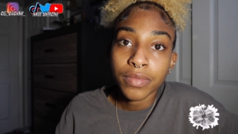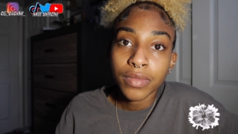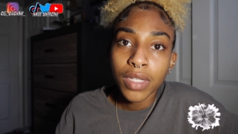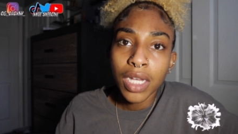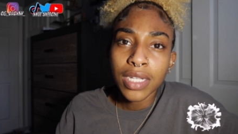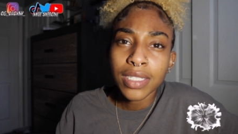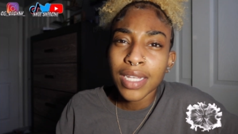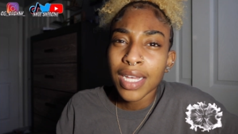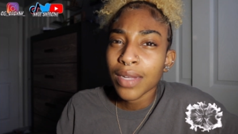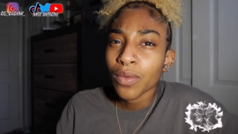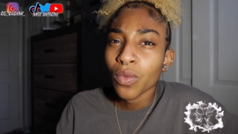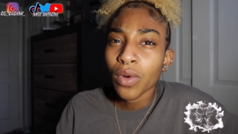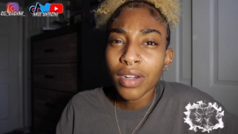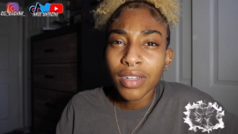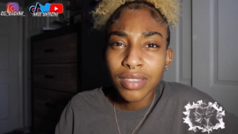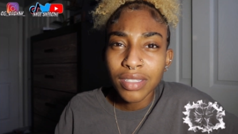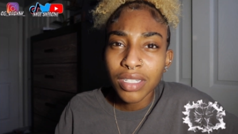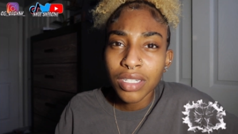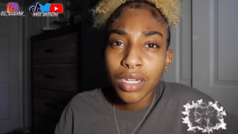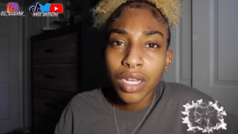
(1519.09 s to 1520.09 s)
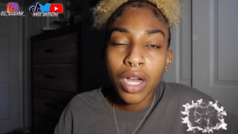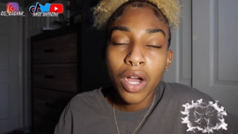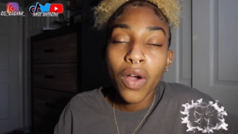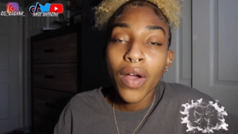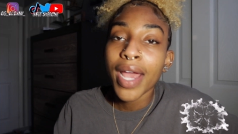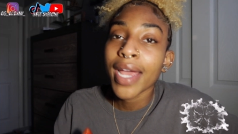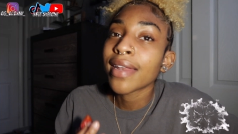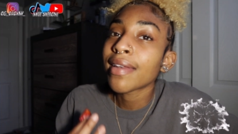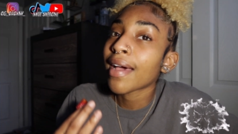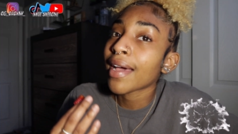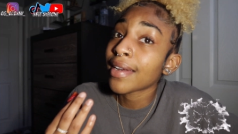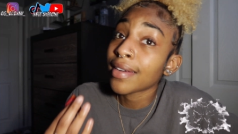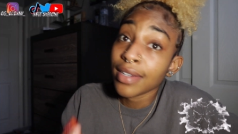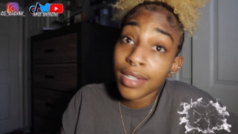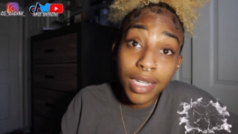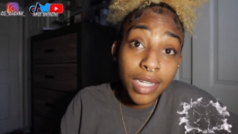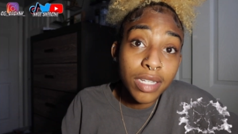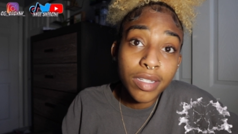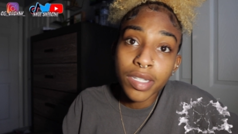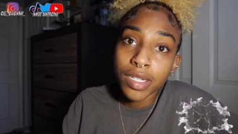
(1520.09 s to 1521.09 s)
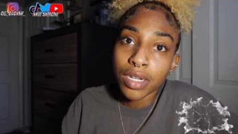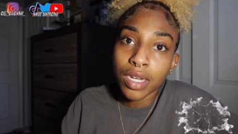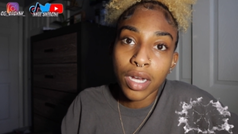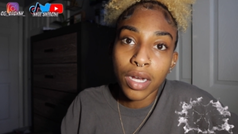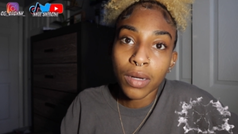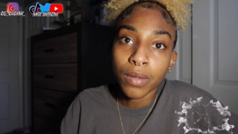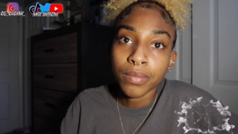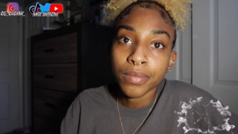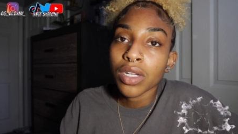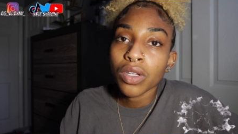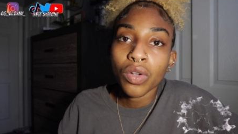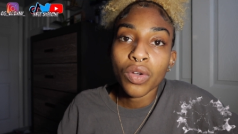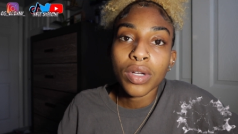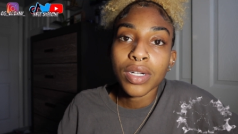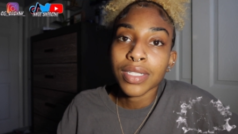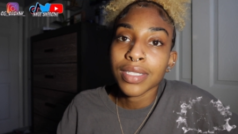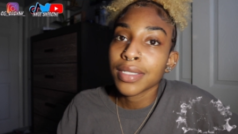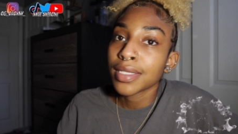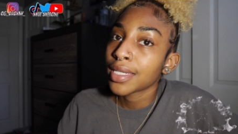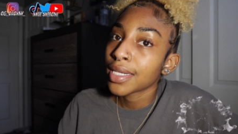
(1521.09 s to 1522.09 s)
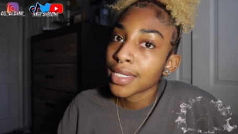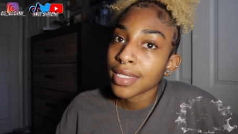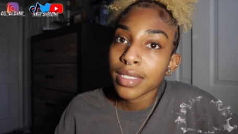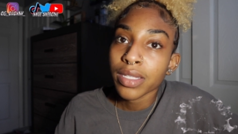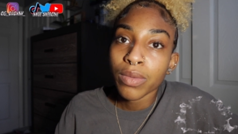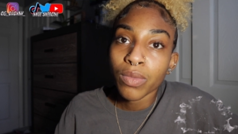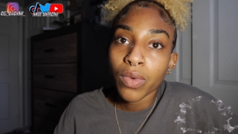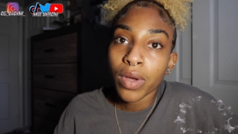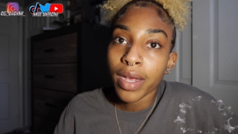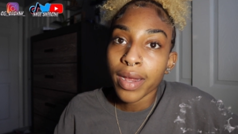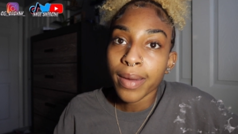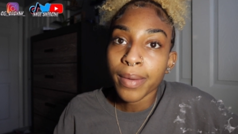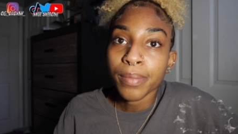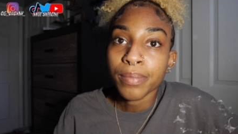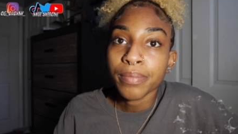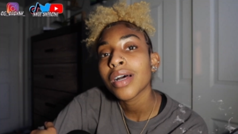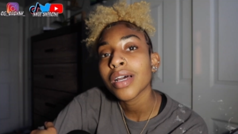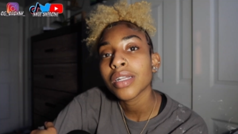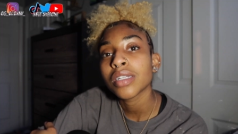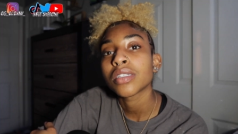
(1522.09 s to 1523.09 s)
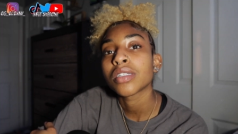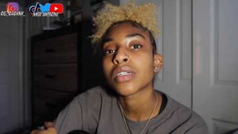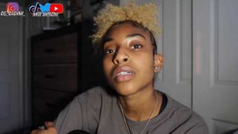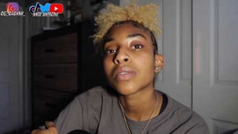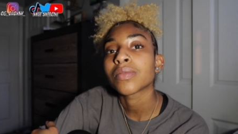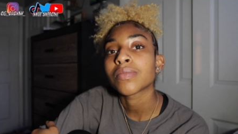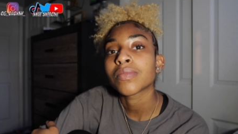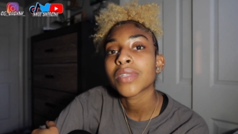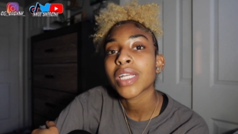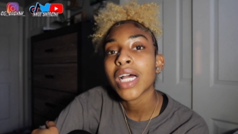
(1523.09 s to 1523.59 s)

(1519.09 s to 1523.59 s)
because I want to know and I need to know in order to get somewhere. I don't know,